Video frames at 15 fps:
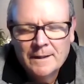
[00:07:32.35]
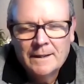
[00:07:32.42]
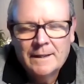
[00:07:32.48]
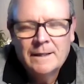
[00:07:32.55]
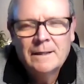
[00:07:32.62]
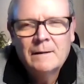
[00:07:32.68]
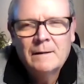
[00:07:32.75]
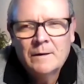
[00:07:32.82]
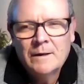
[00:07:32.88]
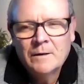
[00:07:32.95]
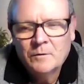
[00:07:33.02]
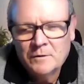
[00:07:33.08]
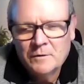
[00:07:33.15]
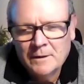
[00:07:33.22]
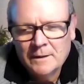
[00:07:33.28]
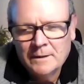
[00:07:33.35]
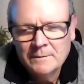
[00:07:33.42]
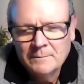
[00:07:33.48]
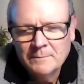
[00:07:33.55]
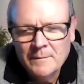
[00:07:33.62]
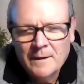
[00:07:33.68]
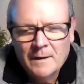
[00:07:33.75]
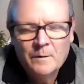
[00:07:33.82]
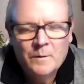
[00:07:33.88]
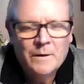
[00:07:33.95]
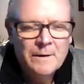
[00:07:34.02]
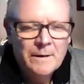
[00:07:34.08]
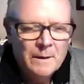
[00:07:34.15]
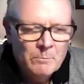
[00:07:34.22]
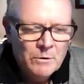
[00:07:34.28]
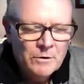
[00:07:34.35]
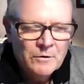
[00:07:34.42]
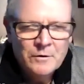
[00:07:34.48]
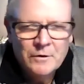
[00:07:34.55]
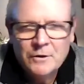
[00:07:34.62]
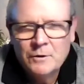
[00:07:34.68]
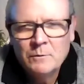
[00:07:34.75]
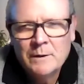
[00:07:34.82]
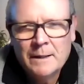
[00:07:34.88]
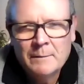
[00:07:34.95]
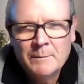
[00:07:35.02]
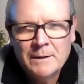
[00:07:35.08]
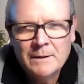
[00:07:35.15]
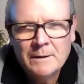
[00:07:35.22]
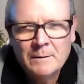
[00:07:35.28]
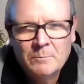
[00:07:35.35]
getting things done, the numbers, you name it.